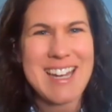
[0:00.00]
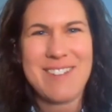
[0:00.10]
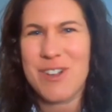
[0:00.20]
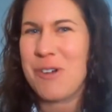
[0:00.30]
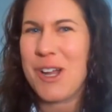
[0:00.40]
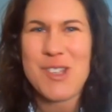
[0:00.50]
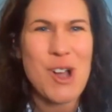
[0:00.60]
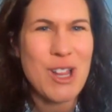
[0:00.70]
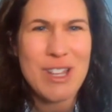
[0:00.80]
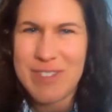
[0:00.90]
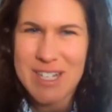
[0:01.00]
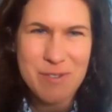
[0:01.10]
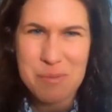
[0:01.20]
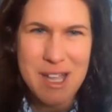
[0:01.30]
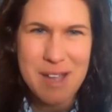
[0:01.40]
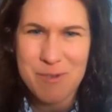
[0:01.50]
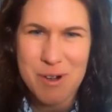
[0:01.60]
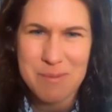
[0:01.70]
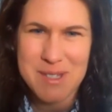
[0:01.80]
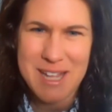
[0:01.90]
kind of across all of the different
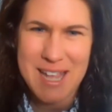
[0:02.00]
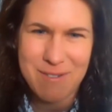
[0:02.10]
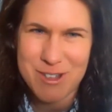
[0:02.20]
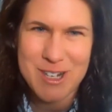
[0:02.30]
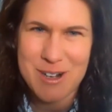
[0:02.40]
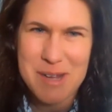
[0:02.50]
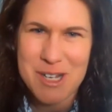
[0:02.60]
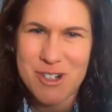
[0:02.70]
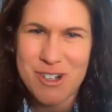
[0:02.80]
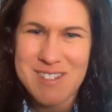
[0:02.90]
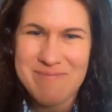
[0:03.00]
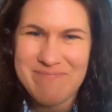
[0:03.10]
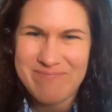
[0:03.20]
platforms that we have within our majors.